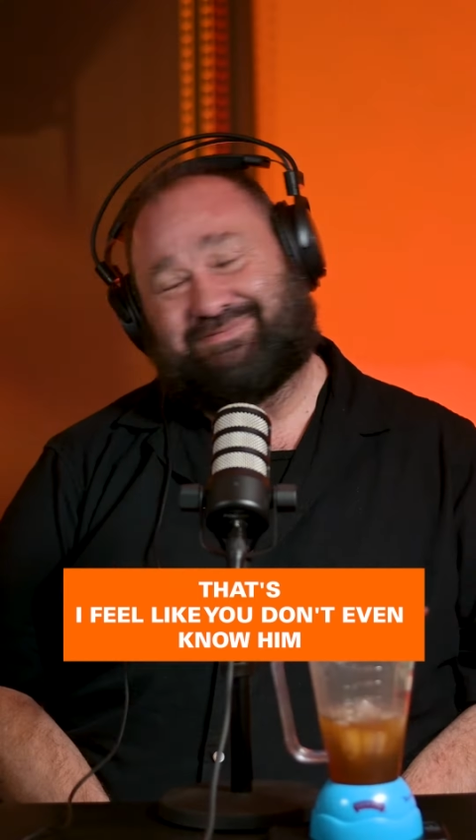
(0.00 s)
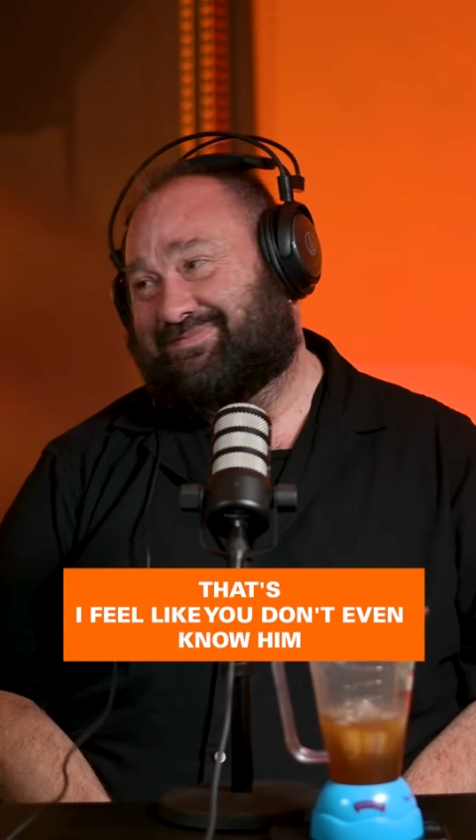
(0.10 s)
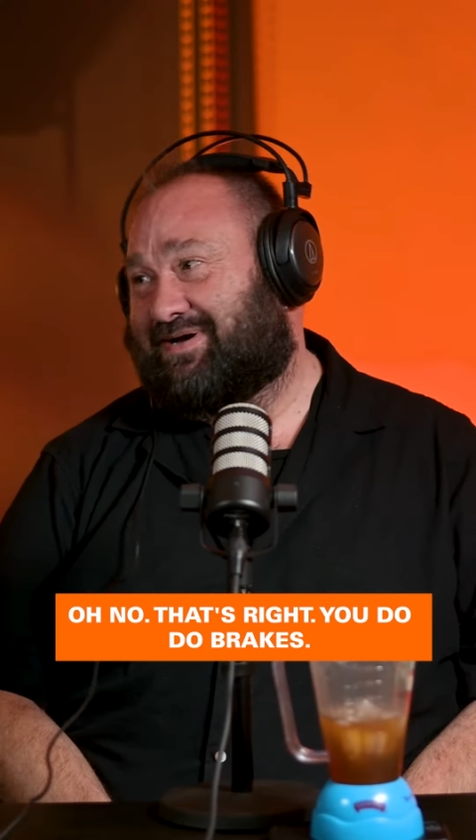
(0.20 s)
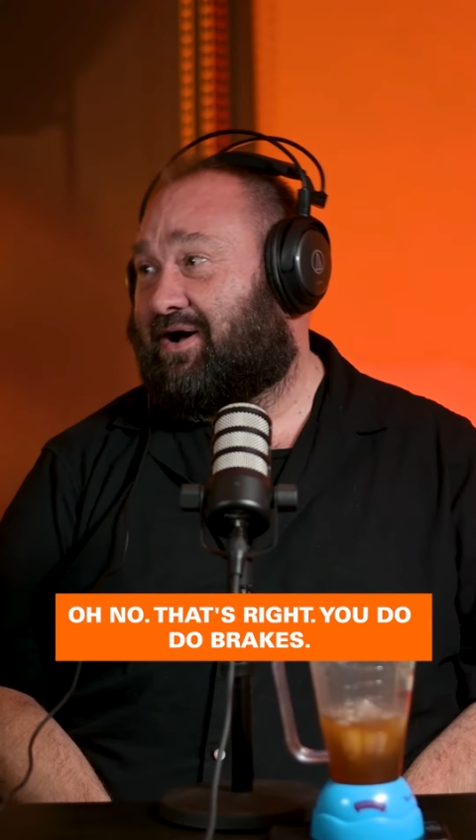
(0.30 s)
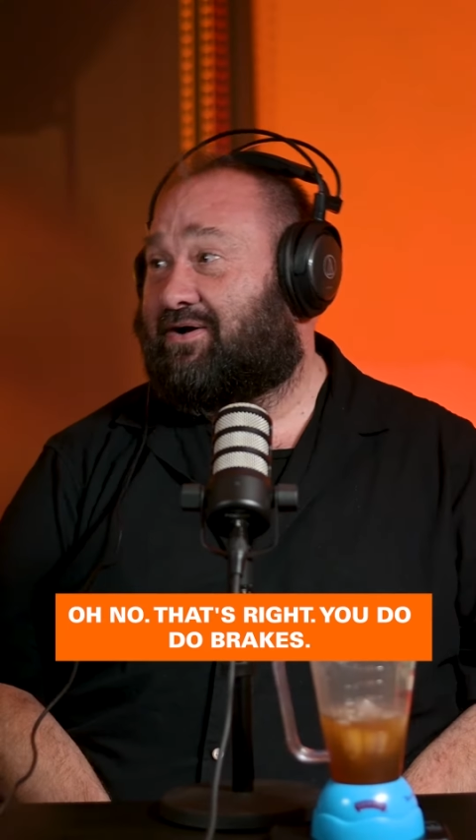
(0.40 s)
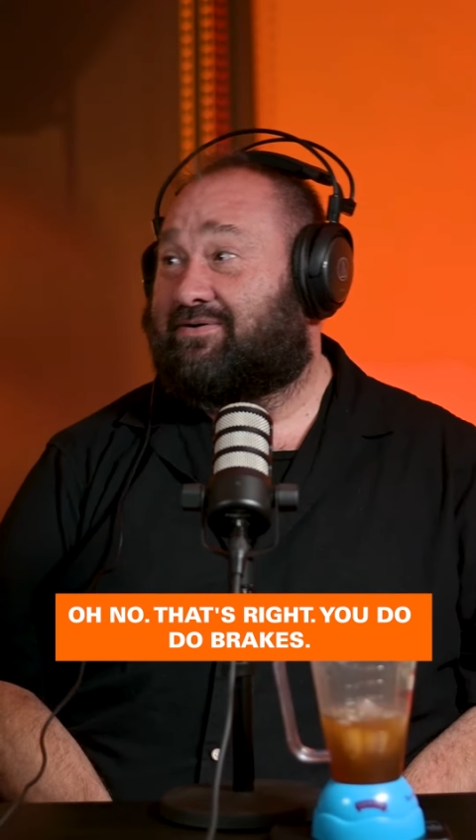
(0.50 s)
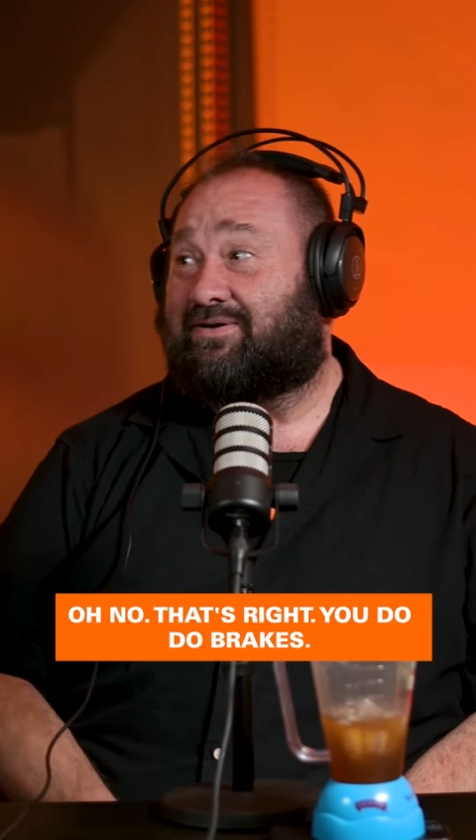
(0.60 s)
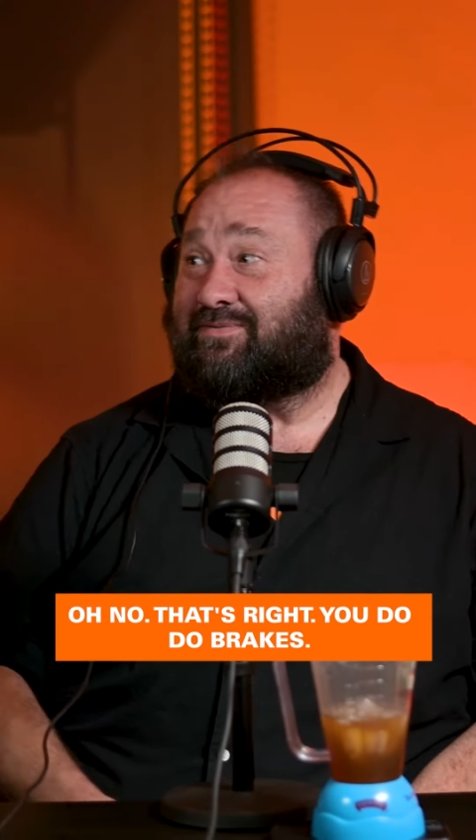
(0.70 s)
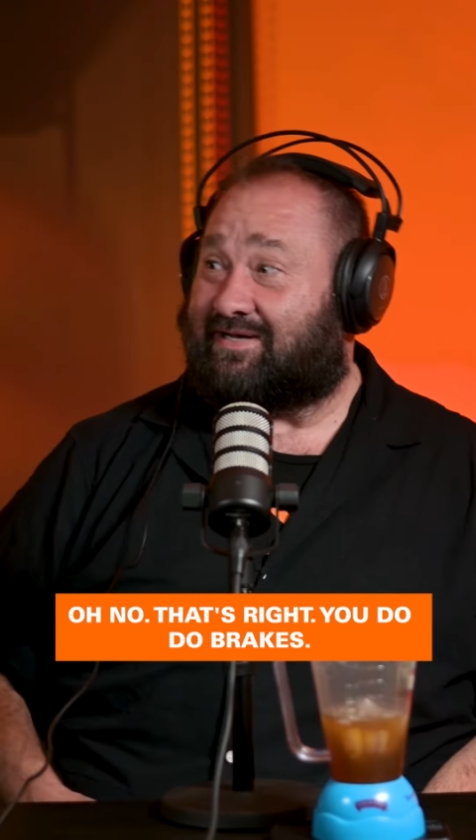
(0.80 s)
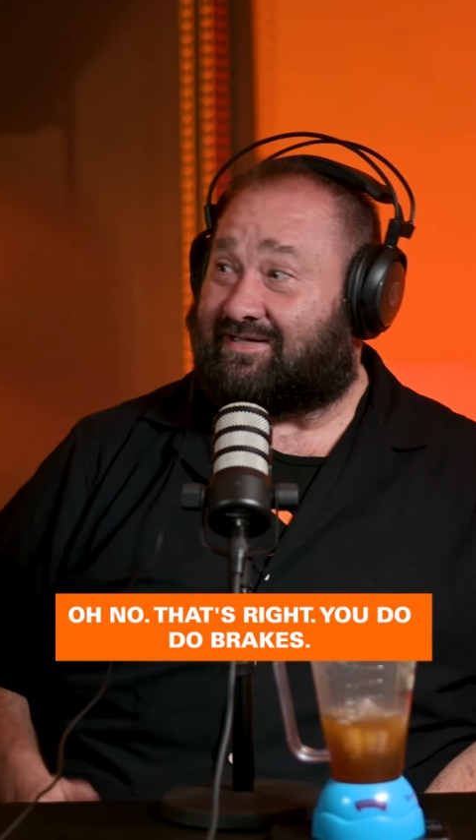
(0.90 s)
Oh no,
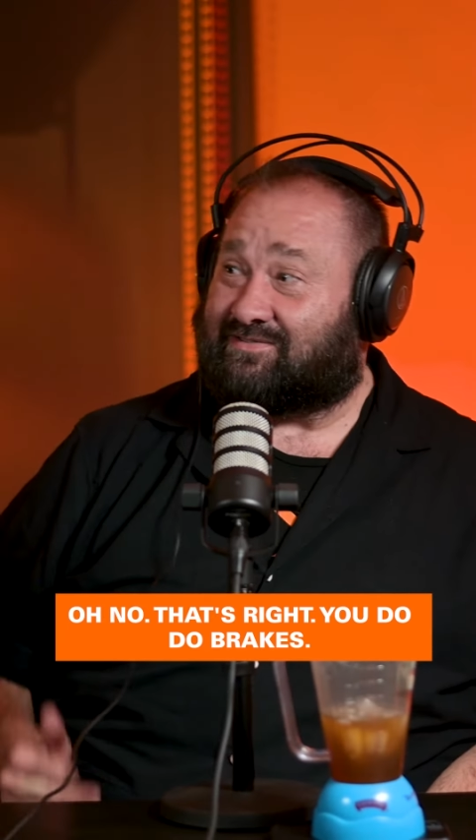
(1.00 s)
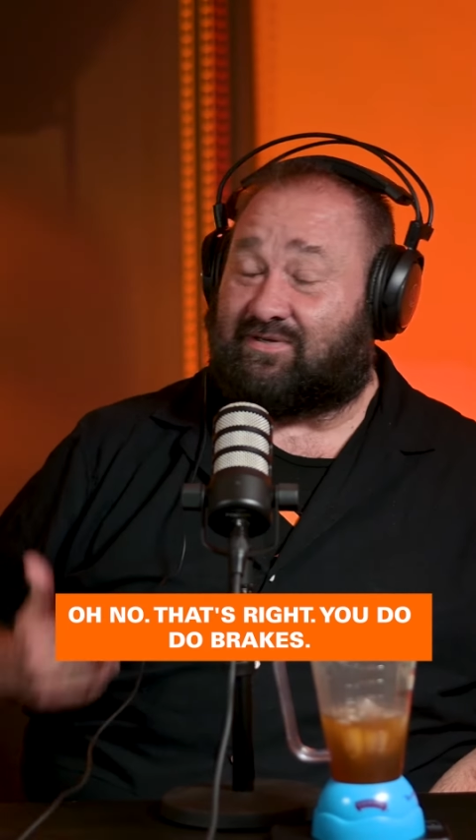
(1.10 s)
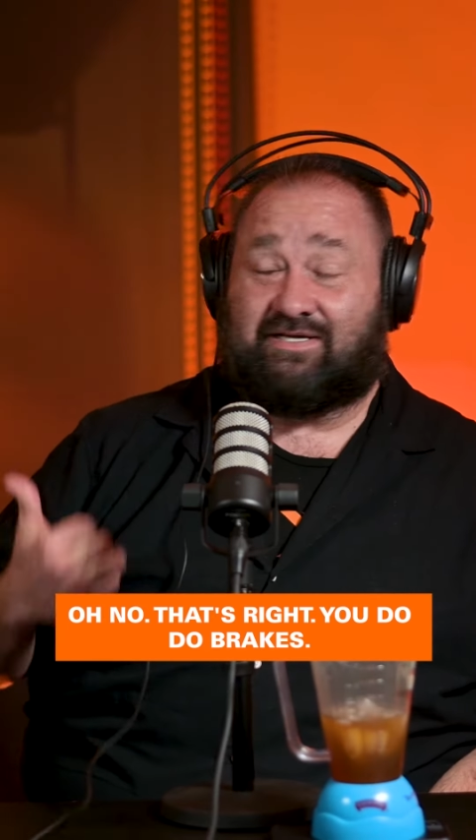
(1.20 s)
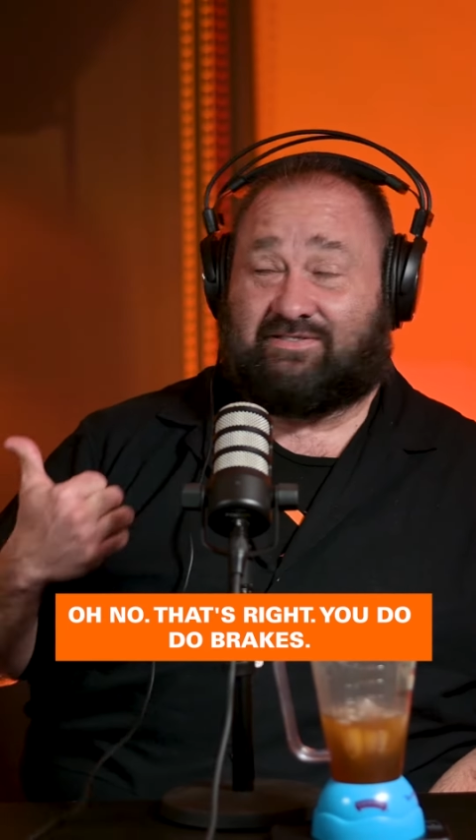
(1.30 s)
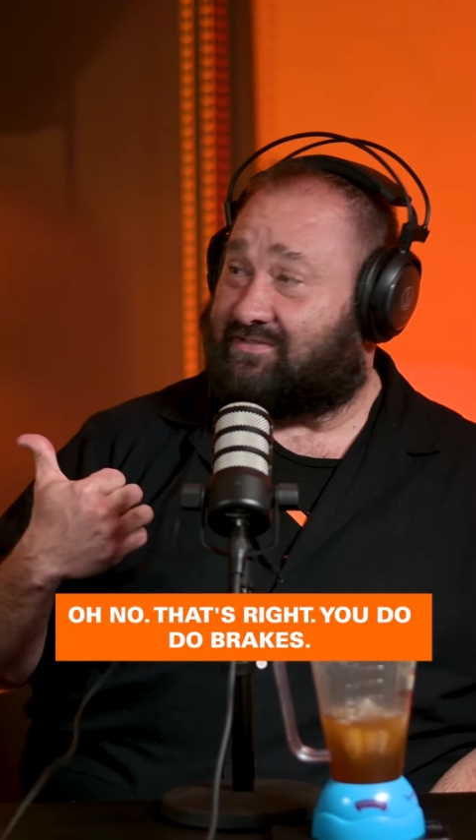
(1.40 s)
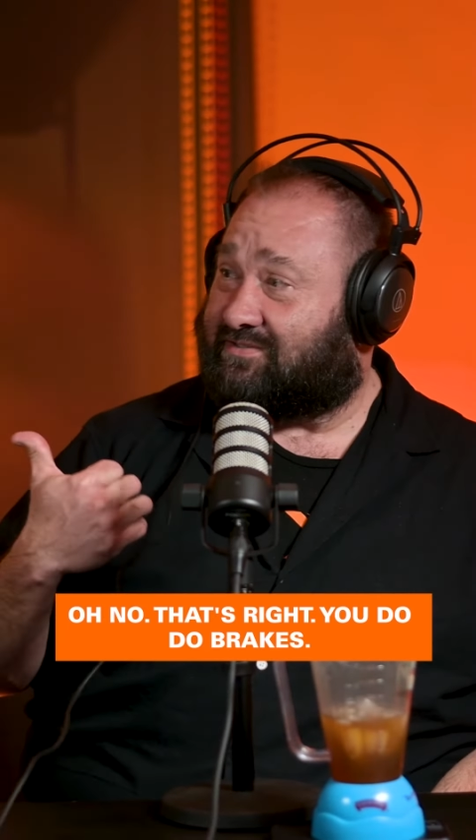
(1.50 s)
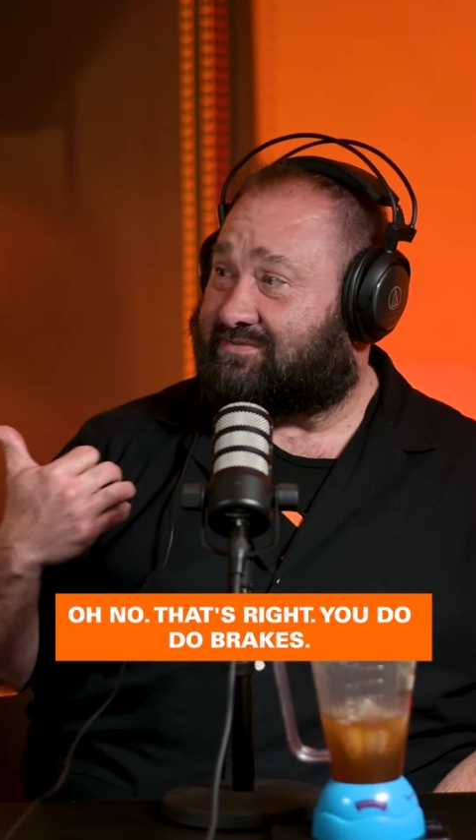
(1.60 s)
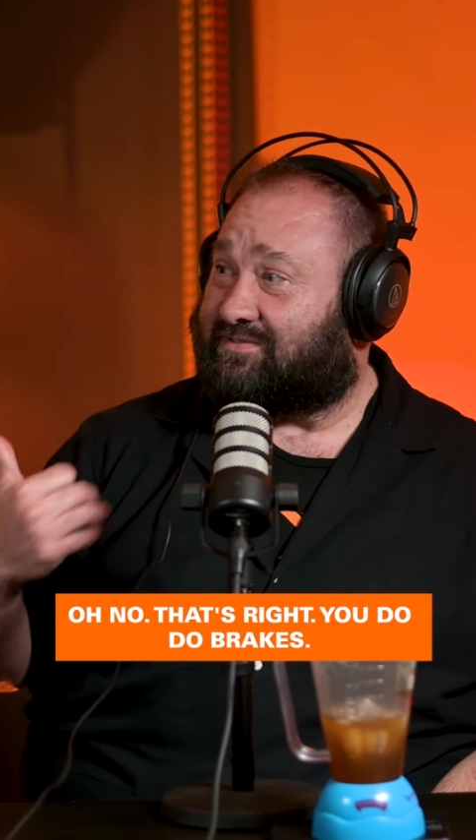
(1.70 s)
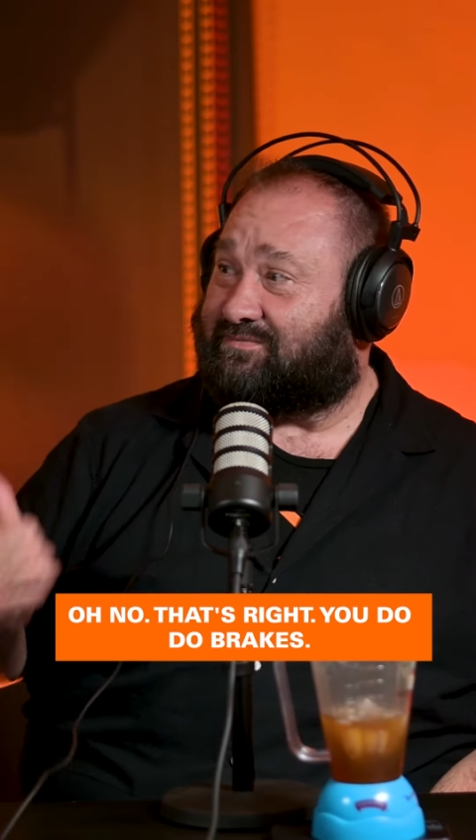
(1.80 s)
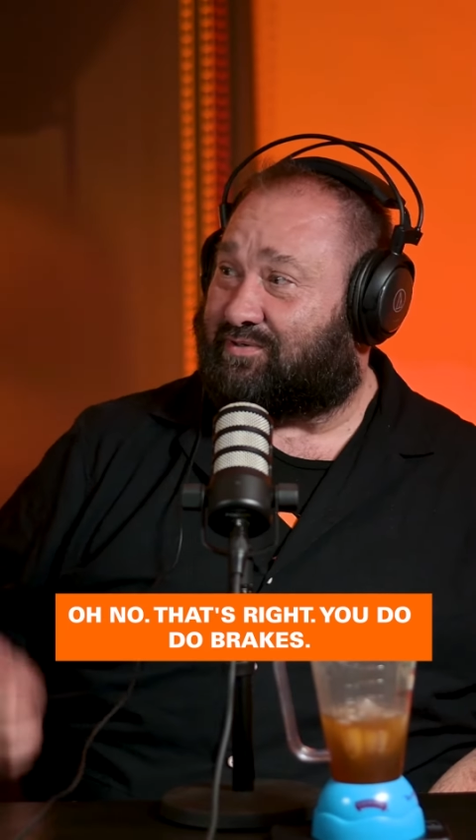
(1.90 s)
wait, that's right. You
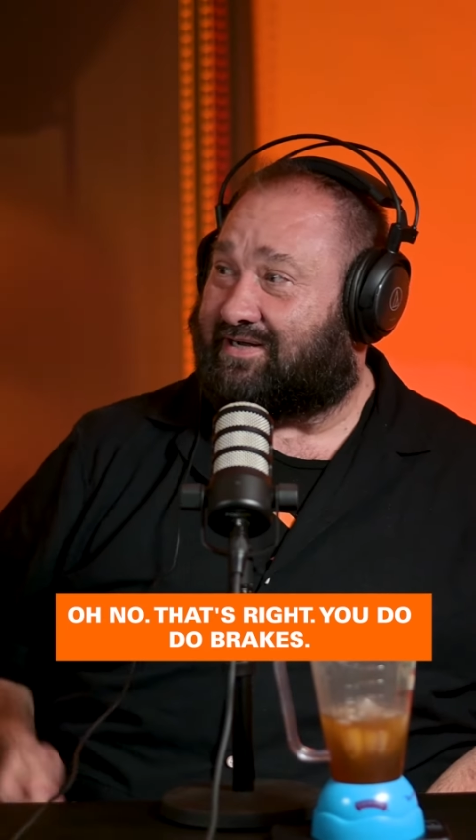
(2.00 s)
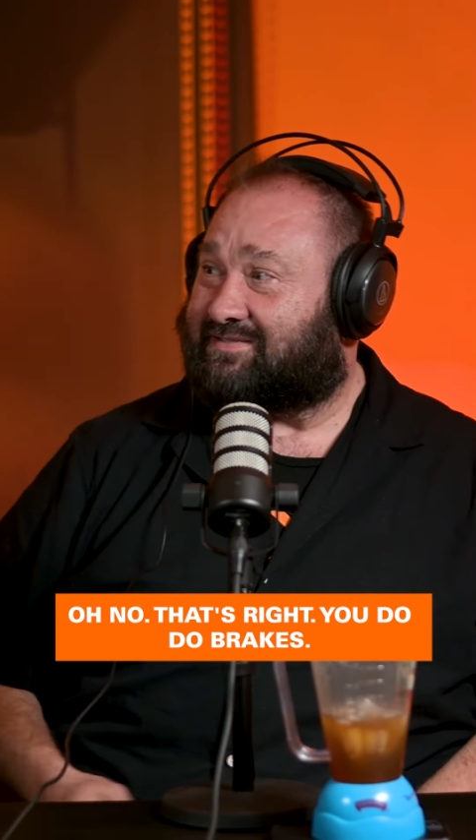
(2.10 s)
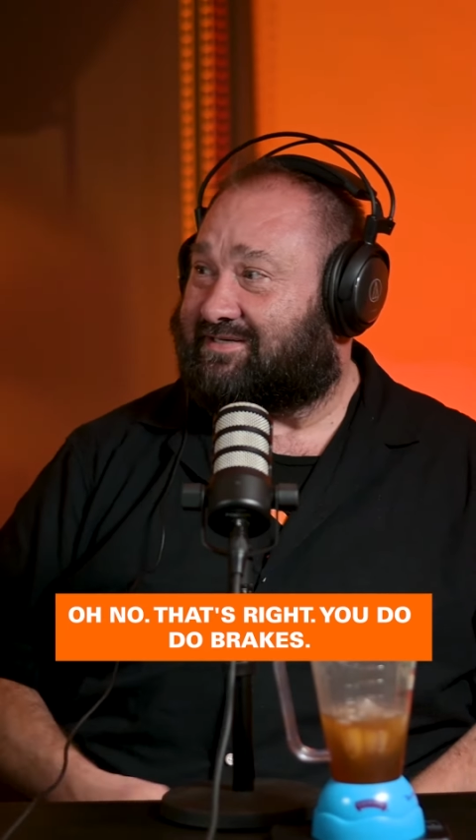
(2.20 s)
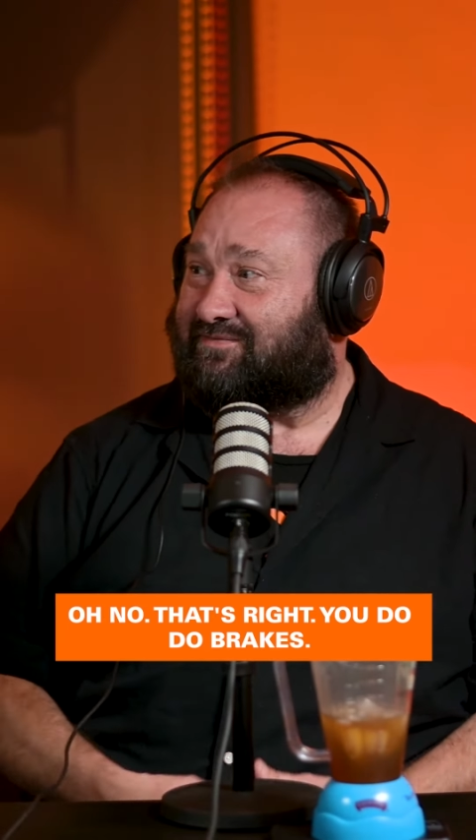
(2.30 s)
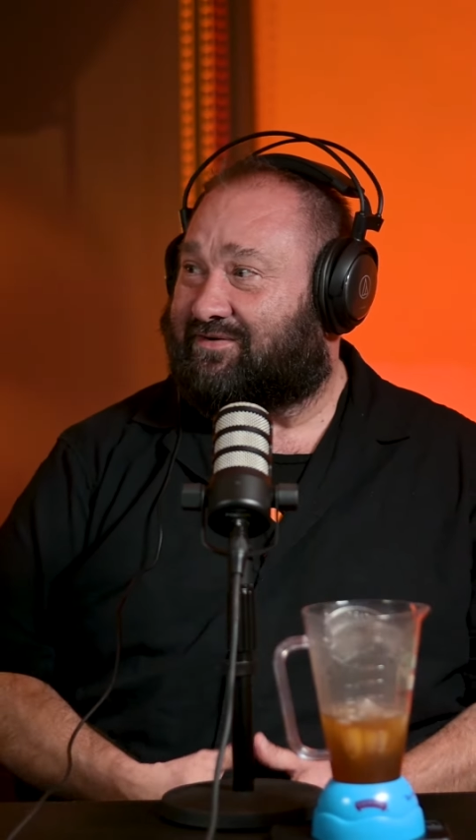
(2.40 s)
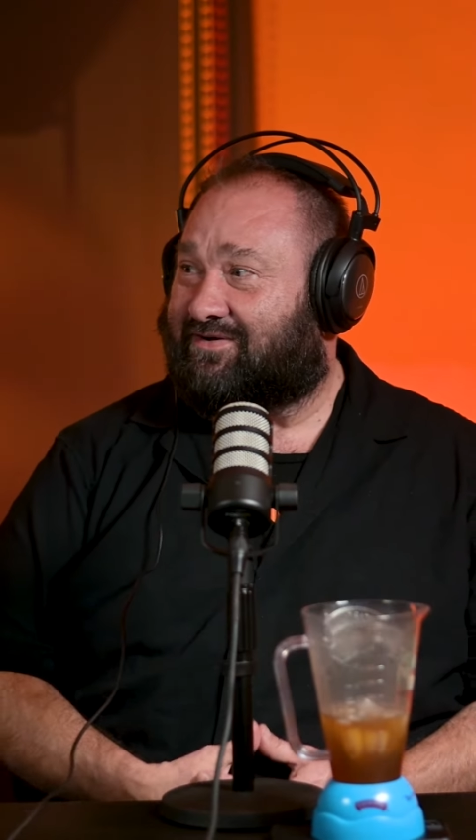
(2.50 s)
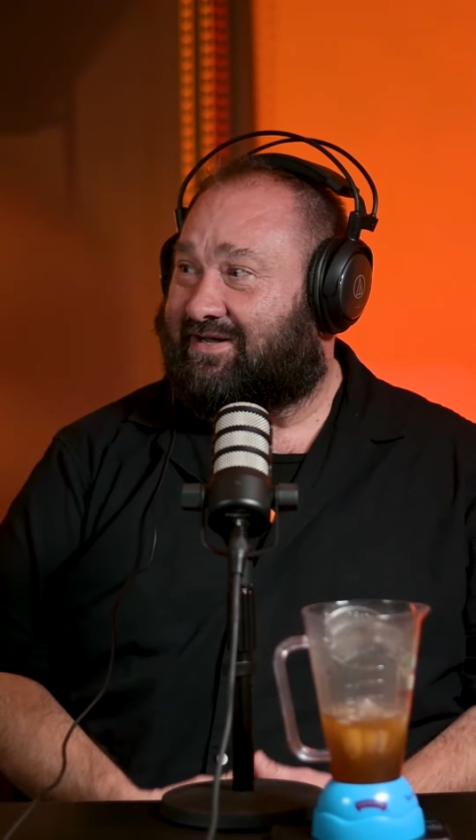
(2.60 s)
do brakes. I forgot.